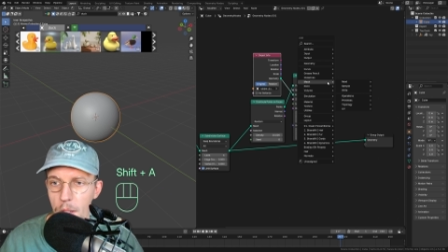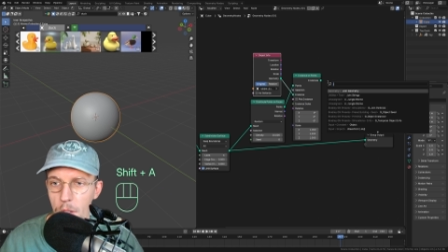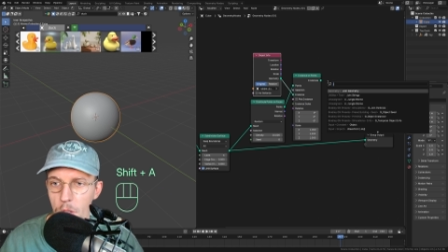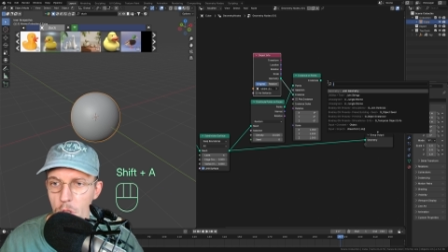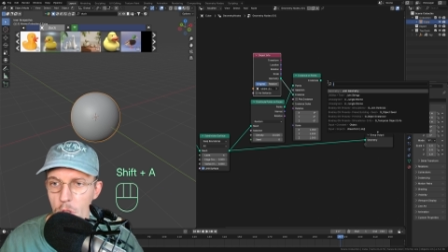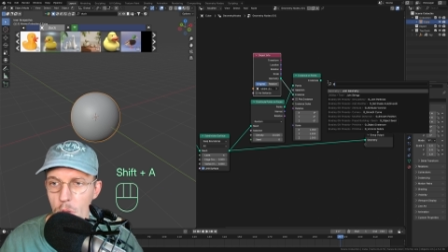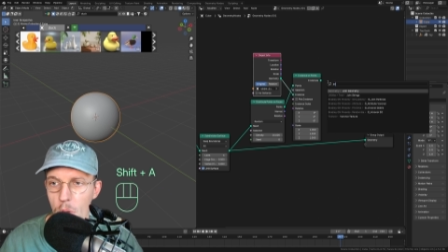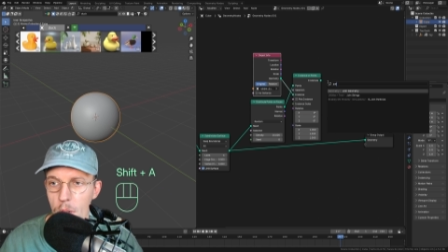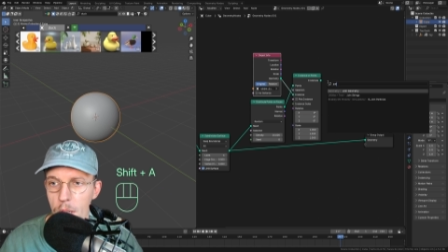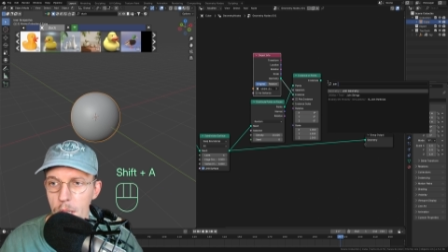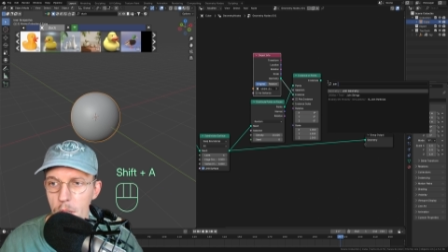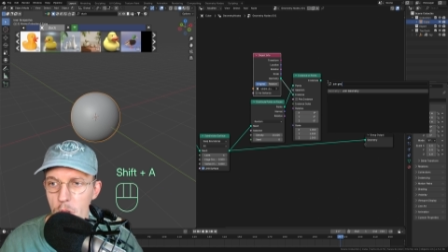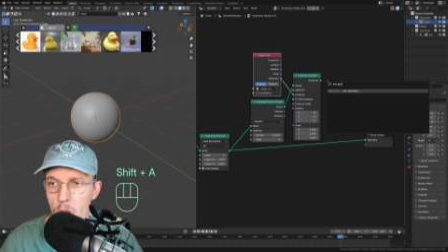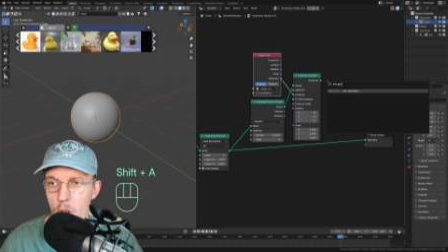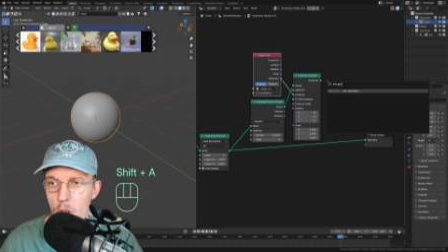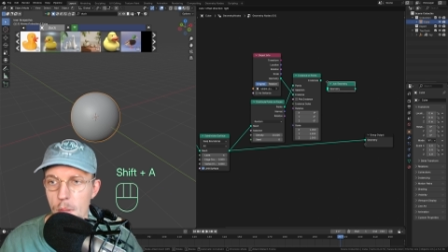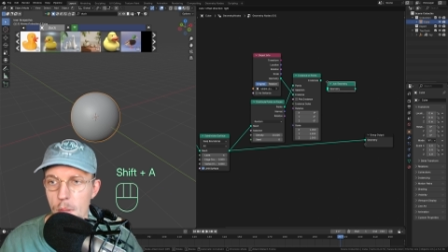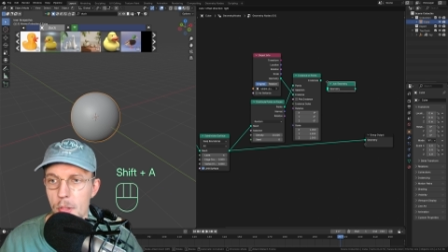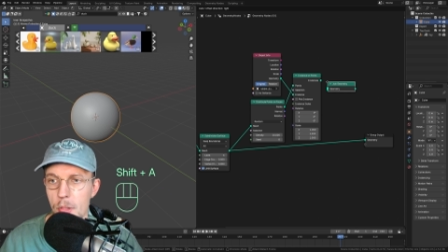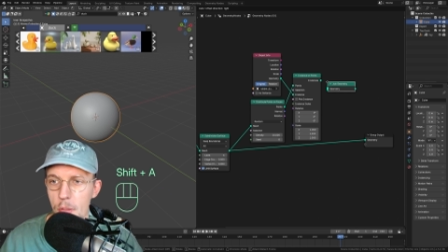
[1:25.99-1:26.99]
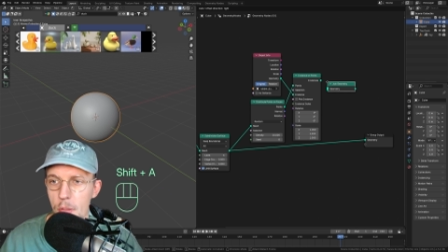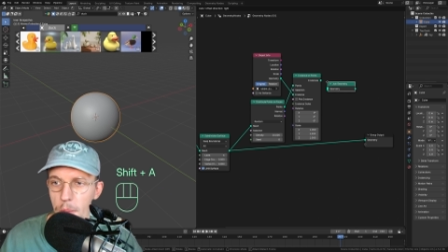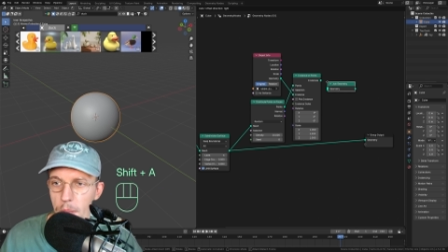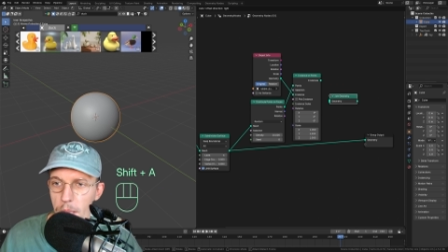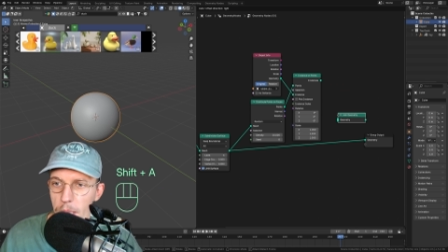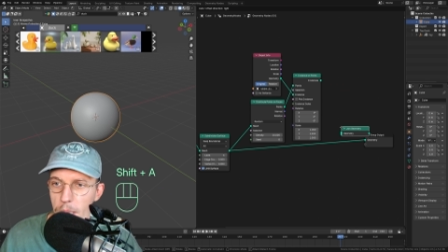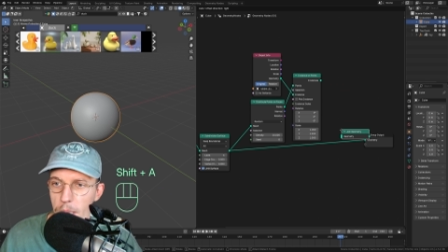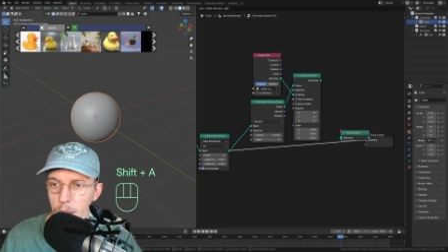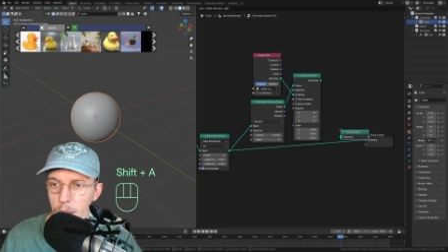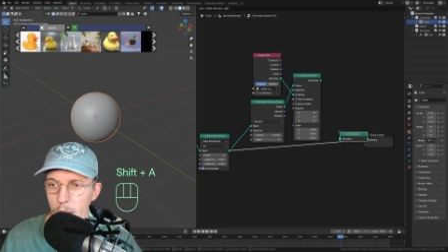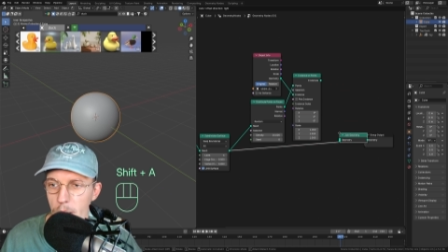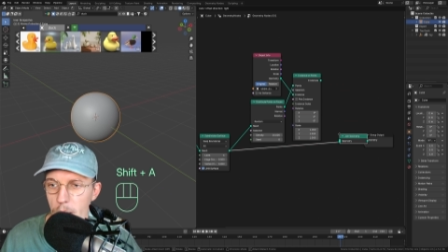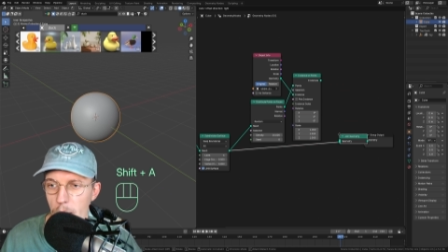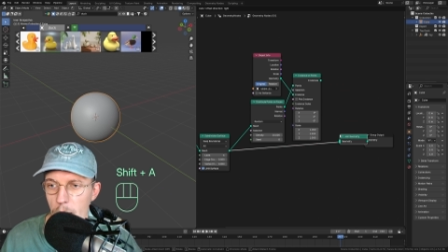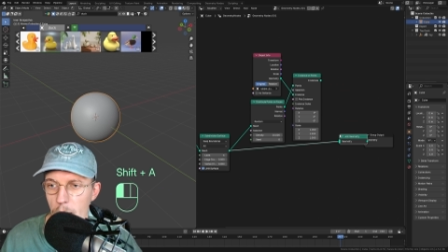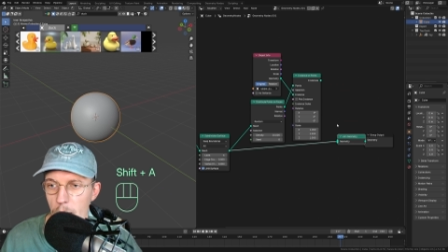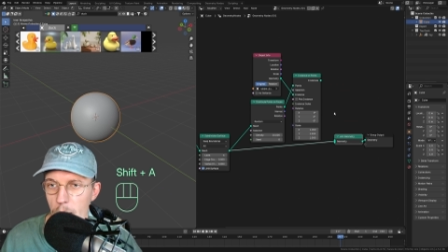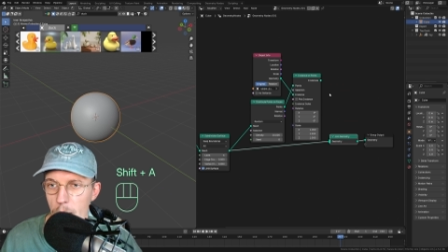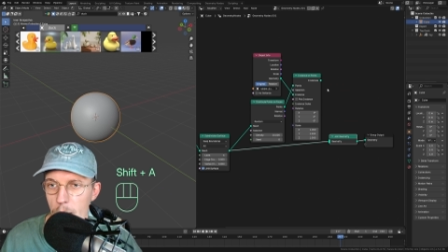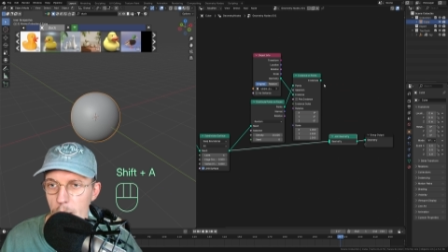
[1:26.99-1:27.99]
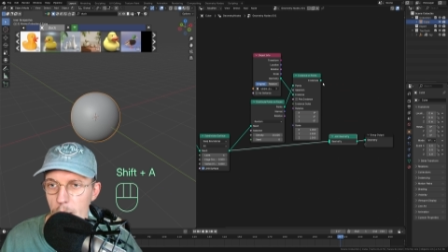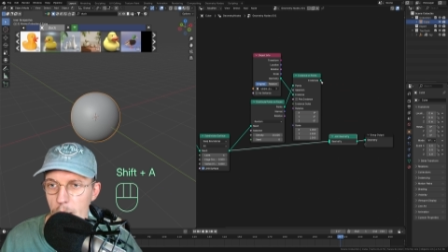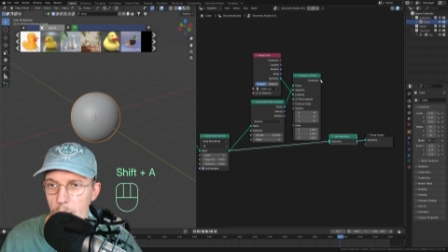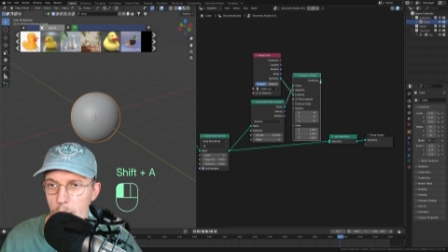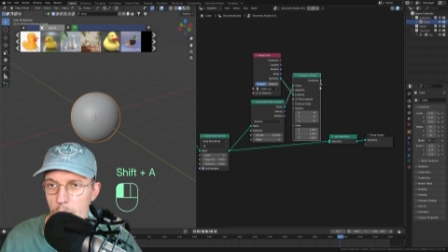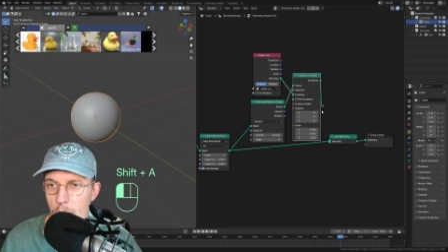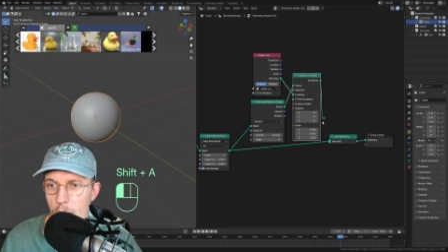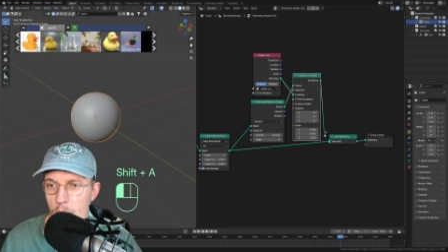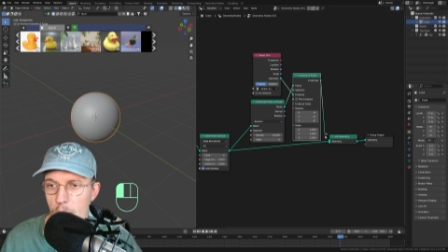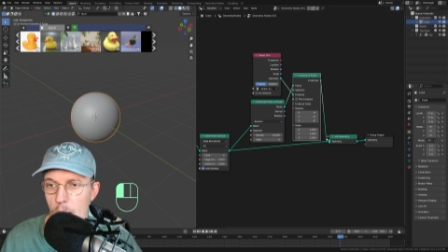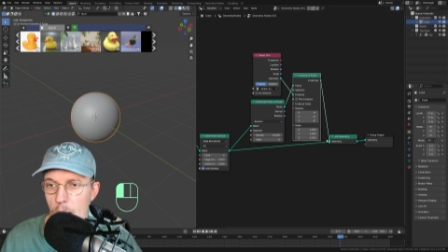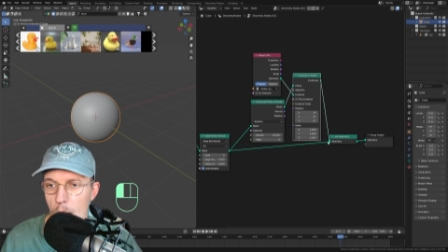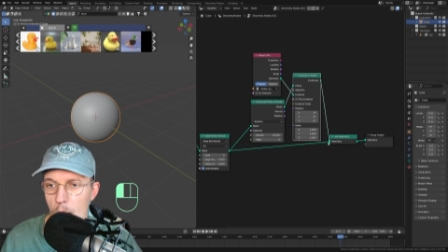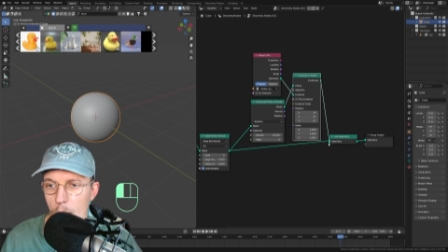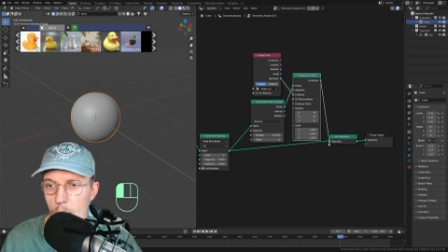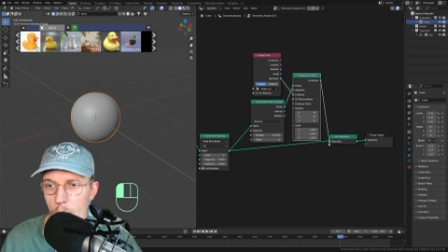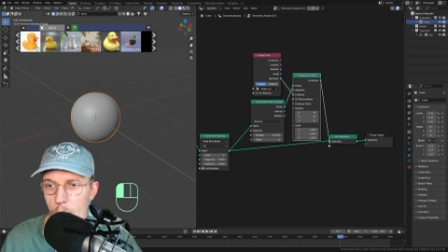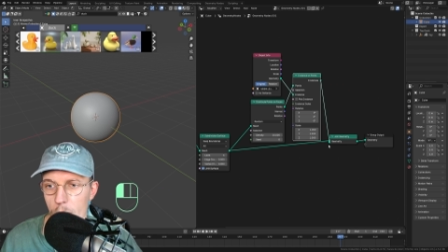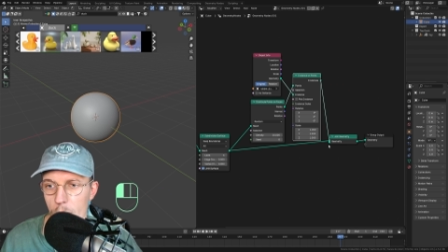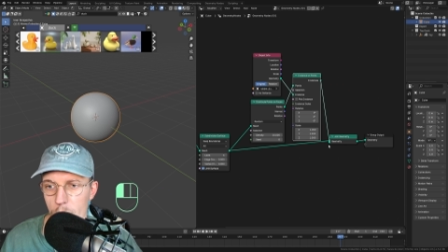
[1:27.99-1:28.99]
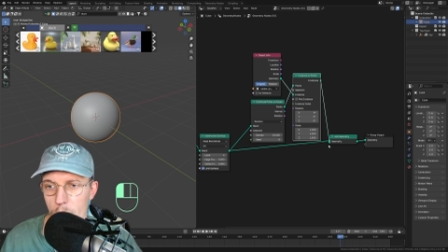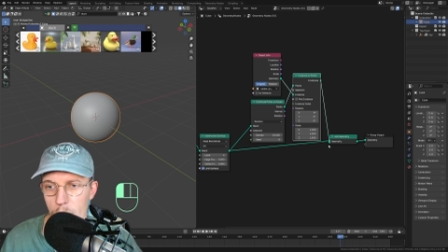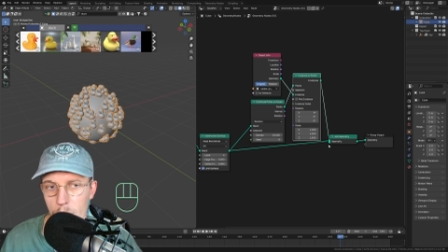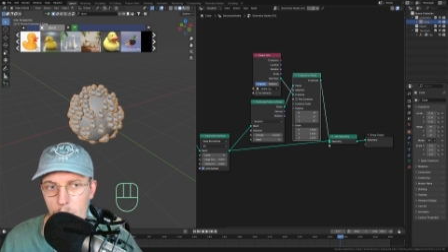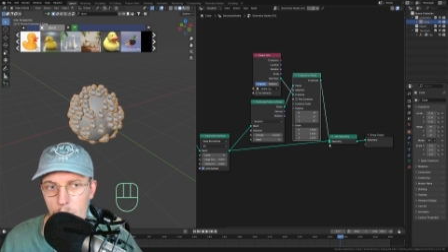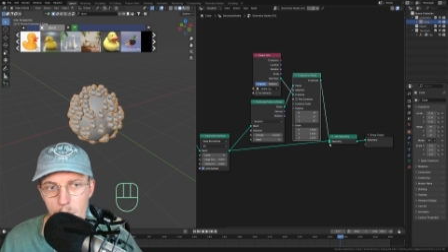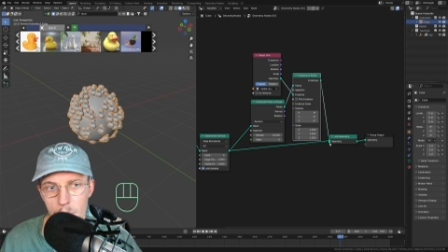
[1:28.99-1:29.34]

join geometry here, and let's see how it looks.